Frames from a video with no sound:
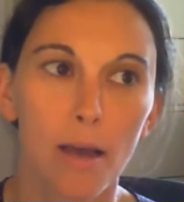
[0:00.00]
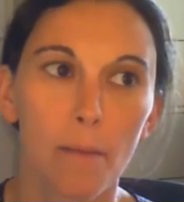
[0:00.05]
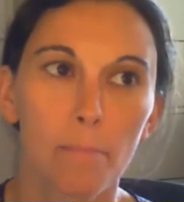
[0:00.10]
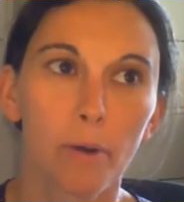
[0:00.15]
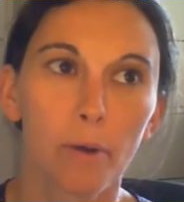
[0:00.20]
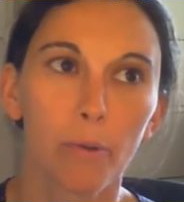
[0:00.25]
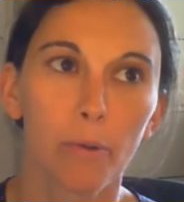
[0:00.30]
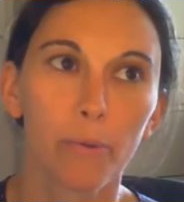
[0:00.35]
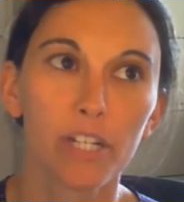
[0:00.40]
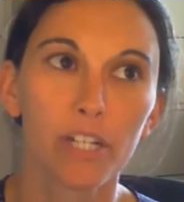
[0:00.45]

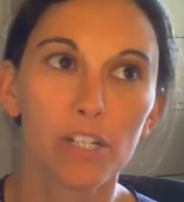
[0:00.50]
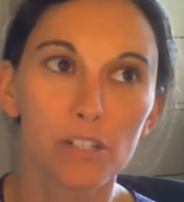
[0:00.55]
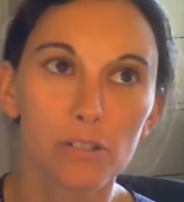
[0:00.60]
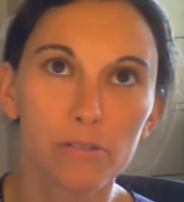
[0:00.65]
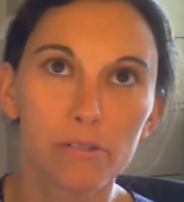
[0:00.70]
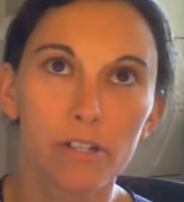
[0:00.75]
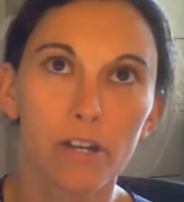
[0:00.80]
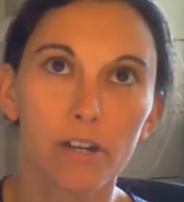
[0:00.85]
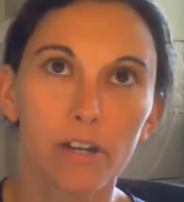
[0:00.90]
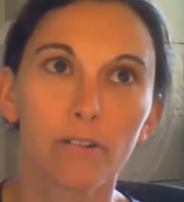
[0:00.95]
but we
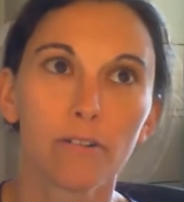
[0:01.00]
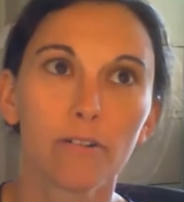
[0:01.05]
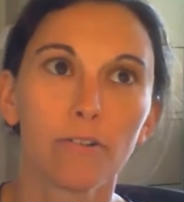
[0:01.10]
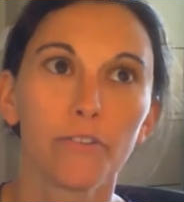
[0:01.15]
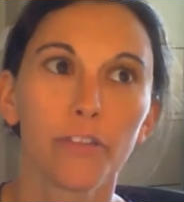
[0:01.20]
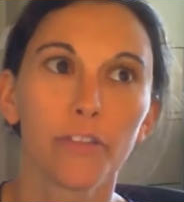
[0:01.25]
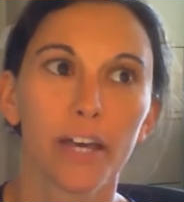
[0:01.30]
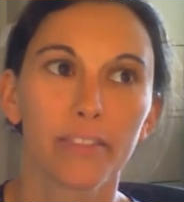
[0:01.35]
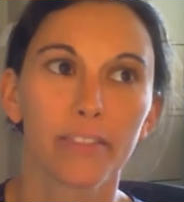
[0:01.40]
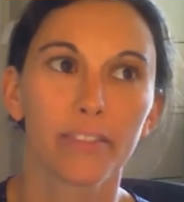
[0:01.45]
do know
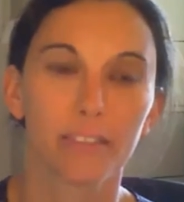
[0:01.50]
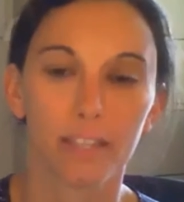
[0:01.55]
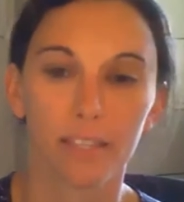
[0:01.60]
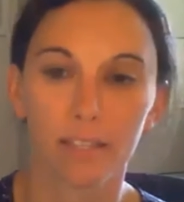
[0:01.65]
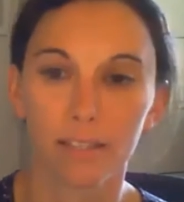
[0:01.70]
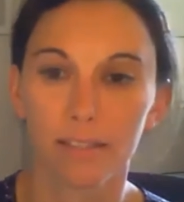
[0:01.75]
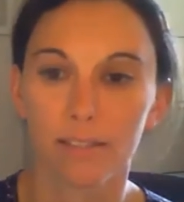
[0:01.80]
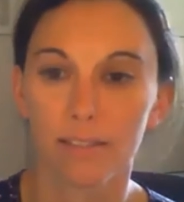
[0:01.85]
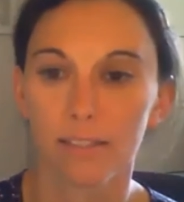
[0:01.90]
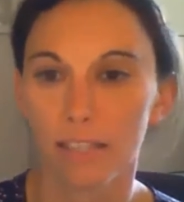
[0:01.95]
that
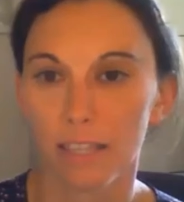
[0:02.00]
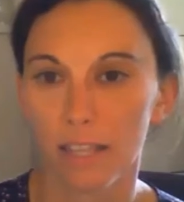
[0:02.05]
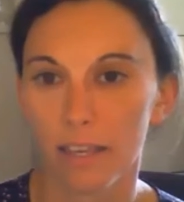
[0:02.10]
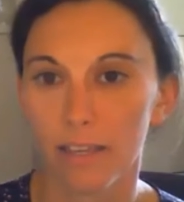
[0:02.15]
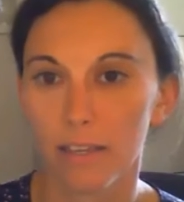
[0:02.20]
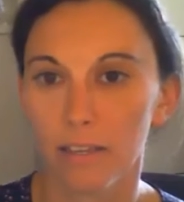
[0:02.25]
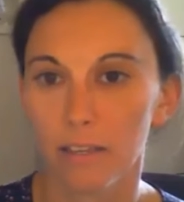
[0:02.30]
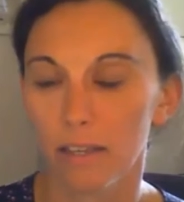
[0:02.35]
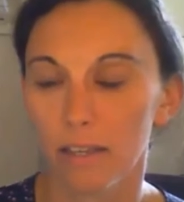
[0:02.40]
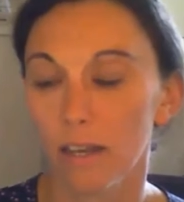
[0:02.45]
things
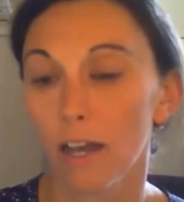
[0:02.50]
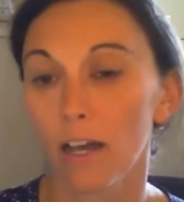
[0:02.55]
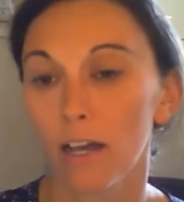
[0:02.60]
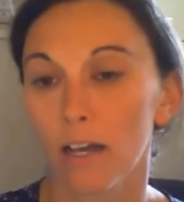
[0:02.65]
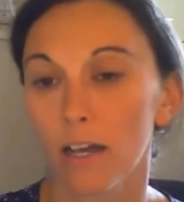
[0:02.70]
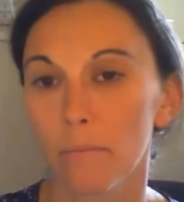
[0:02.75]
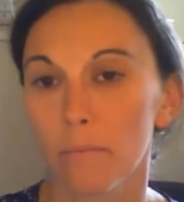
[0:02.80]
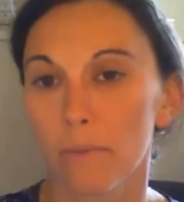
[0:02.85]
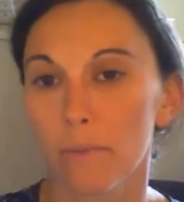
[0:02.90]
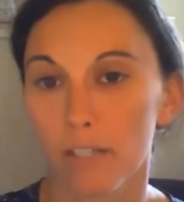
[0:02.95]
like
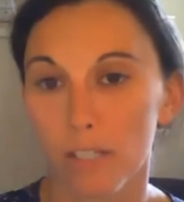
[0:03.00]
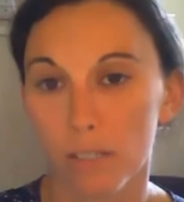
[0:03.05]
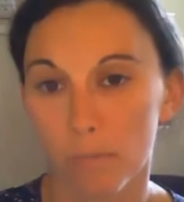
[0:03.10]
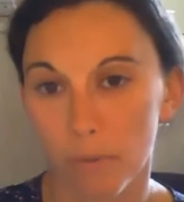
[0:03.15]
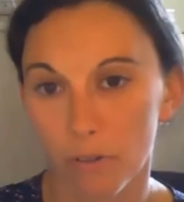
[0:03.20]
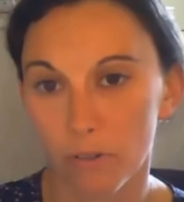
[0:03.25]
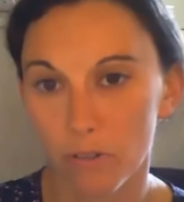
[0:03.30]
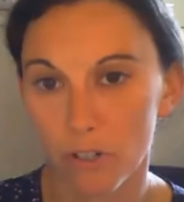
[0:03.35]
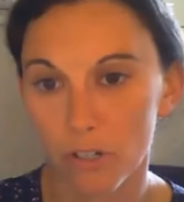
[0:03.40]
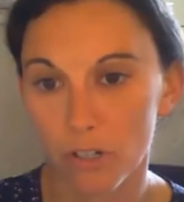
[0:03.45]
um,
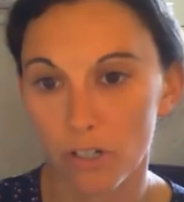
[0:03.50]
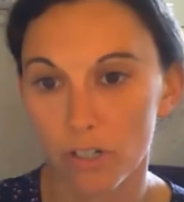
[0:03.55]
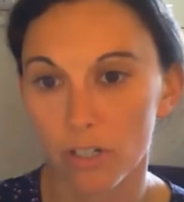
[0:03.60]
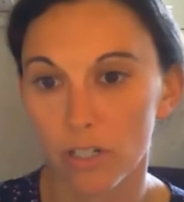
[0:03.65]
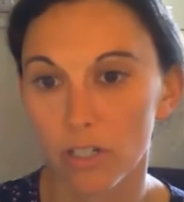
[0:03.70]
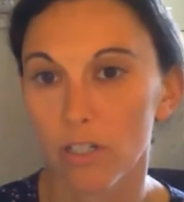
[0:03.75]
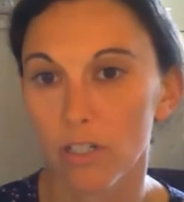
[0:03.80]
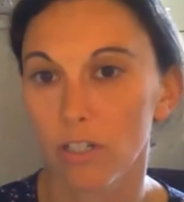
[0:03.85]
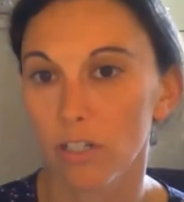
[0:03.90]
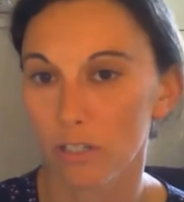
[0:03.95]
exposure
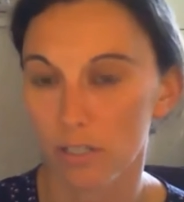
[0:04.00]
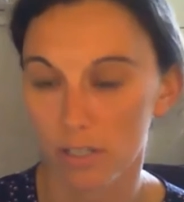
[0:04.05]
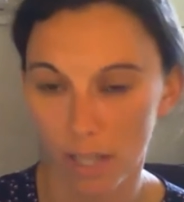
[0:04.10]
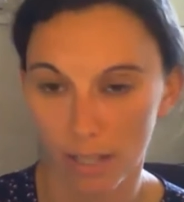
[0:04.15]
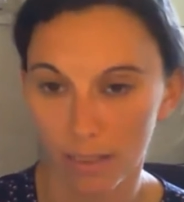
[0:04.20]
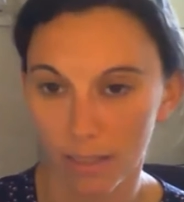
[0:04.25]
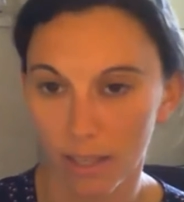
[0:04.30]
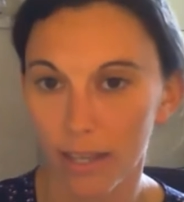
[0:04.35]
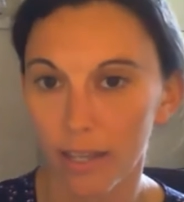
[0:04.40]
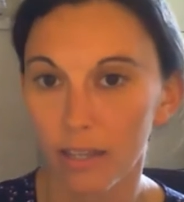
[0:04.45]
to
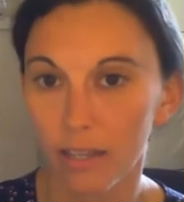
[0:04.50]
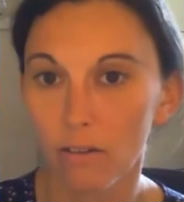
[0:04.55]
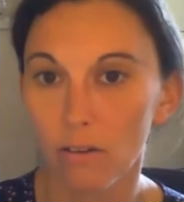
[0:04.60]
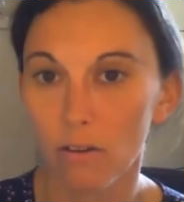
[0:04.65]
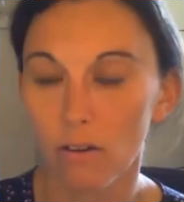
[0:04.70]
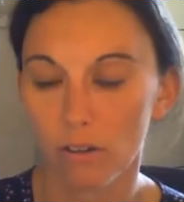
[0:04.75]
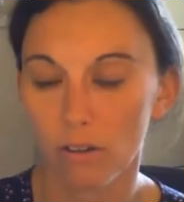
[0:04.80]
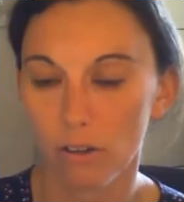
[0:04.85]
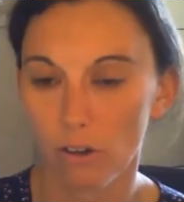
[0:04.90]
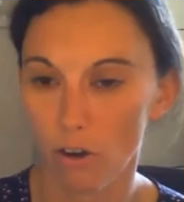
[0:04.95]
sunlight
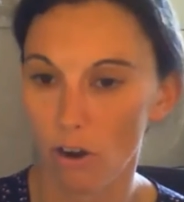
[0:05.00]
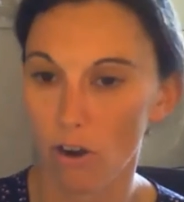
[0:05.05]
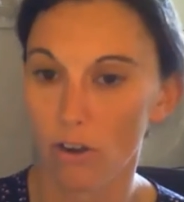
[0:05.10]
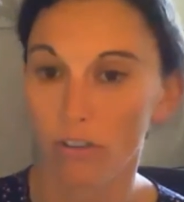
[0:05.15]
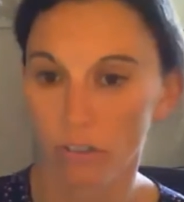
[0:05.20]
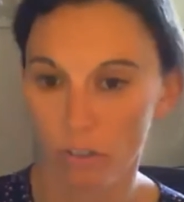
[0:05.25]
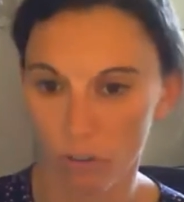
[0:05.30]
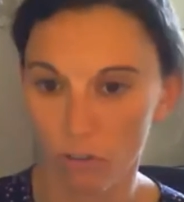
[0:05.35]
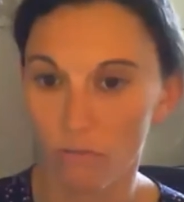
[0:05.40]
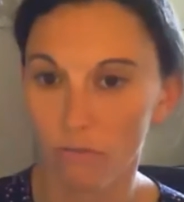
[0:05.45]
or
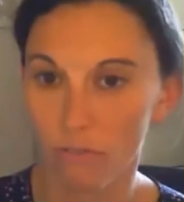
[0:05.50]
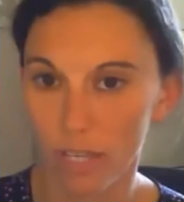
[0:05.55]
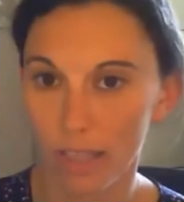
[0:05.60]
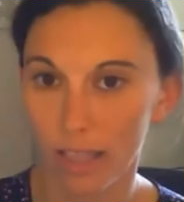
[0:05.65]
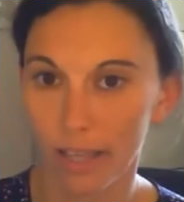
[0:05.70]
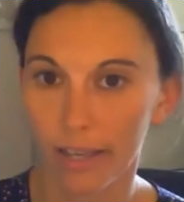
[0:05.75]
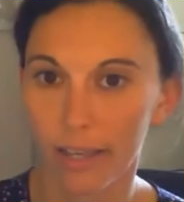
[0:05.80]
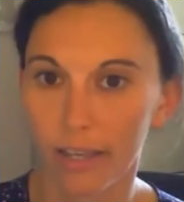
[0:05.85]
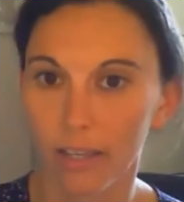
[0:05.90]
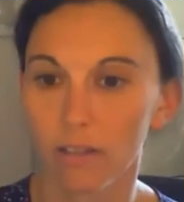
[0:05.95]
UV
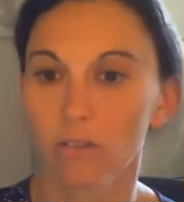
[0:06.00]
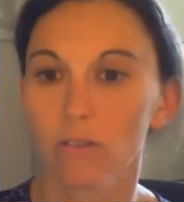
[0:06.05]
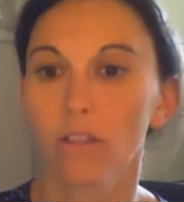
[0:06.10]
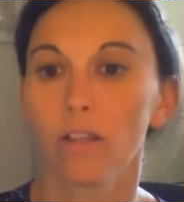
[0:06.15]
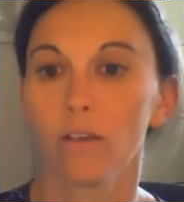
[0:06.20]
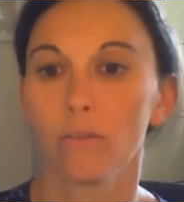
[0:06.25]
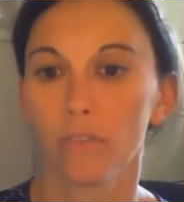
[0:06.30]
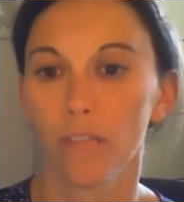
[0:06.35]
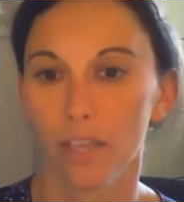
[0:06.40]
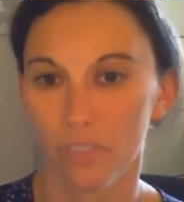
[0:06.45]
light
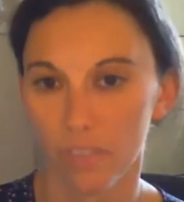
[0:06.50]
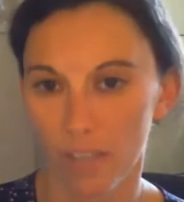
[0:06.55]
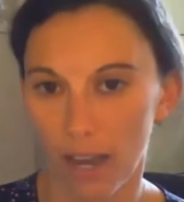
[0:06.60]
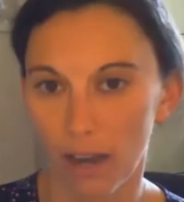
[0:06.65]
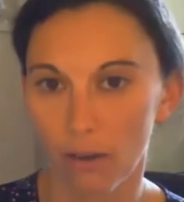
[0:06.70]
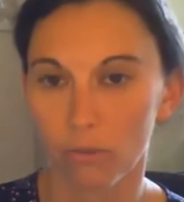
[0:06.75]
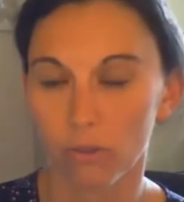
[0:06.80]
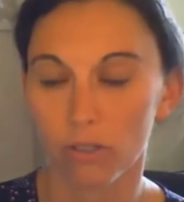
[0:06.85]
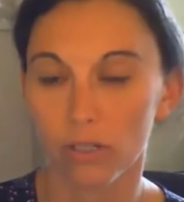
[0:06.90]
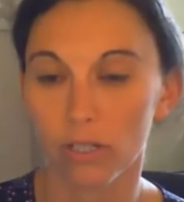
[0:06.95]
that
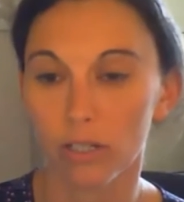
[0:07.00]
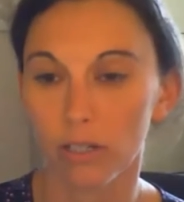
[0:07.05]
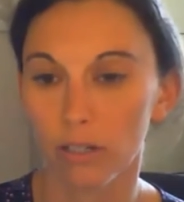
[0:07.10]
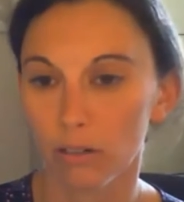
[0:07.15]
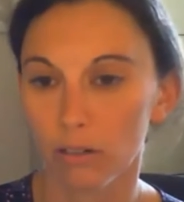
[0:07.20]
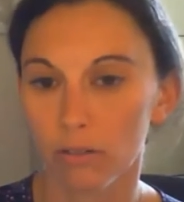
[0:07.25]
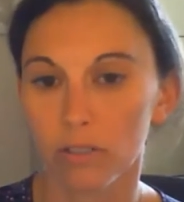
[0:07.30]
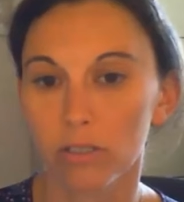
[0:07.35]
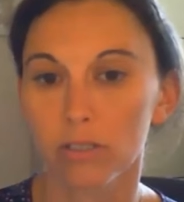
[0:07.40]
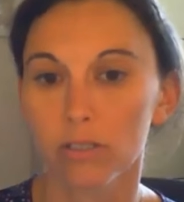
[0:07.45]
that will
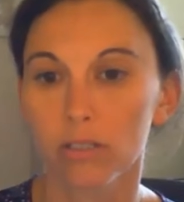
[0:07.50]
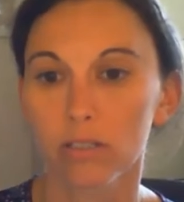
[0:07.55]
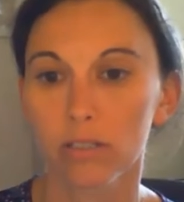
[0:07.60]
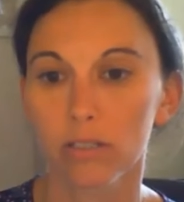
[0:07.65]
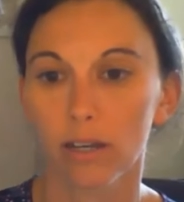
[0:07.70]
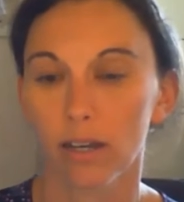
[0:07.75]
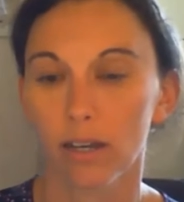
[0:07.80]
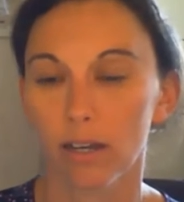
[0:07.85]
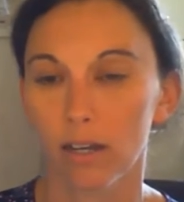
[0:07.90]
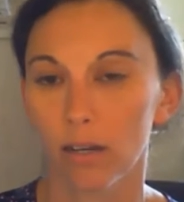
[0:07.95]
increase
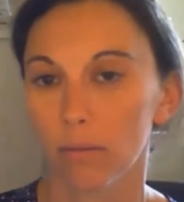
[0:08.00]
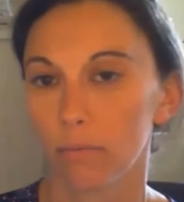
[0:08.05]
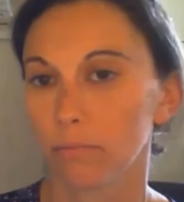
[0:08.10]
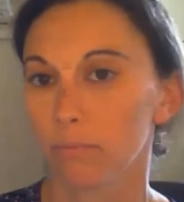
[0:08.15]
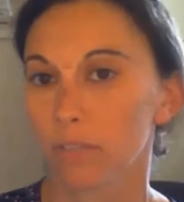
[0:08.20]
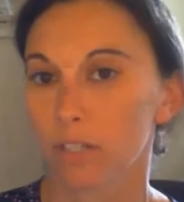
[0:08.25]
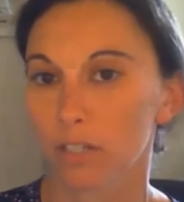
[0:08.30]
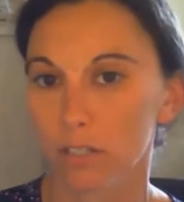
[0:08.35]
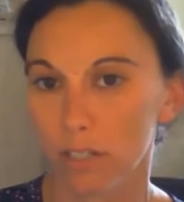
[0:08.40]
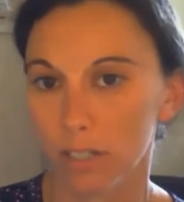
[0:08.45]
um,
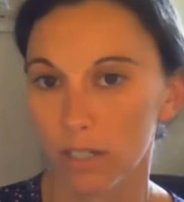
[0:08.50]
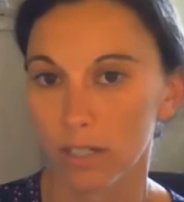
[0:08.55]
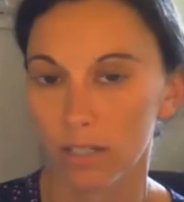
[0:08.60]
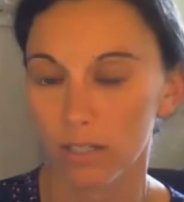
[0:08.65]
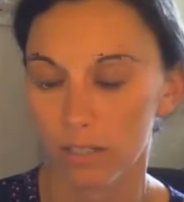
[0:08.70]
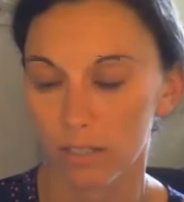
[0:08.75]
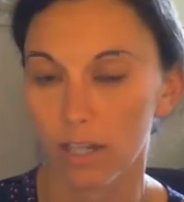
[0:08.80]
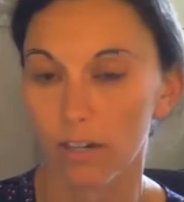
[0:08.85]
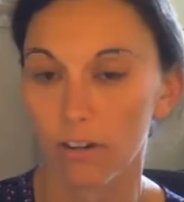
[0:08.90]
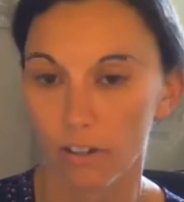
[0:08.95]
the, the
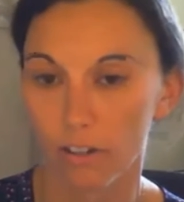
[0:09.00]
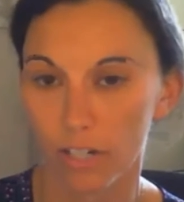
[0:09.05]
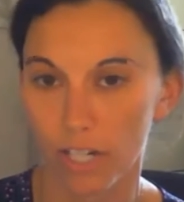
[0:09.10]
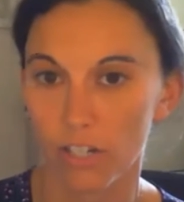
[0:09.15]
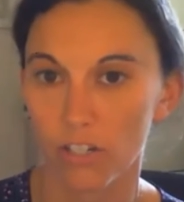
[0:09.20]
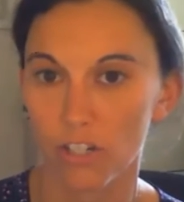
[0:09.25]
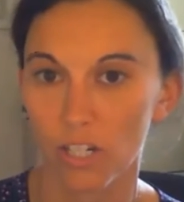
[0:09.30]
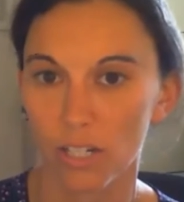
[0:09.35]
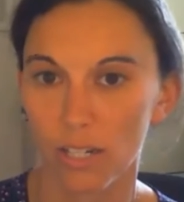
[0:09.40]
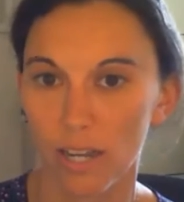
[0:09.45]

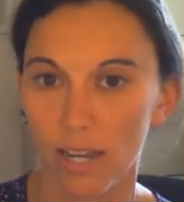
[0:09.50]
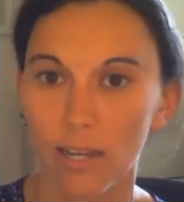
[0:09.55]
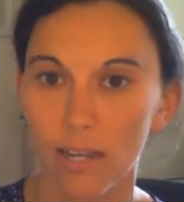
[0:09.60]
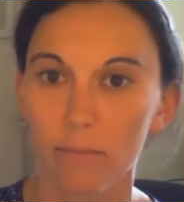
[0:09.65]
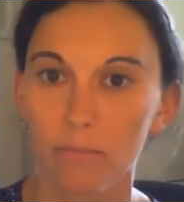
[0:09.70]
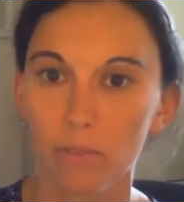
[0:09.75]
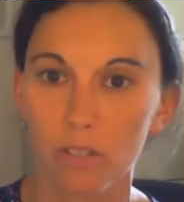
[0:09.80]
degradation time.